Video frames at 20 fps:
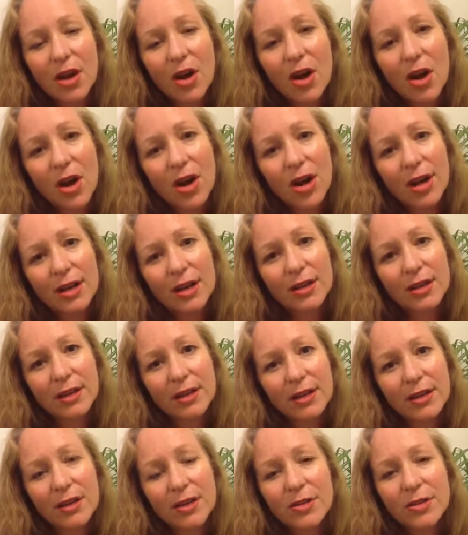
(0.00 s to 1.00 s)
on
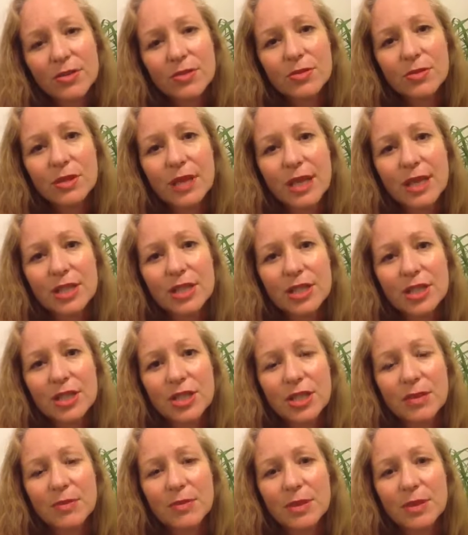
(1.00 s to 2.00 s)
those
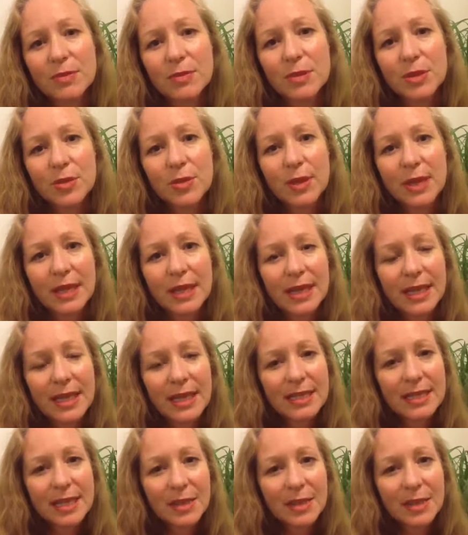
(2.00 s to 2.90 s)
relationships between things.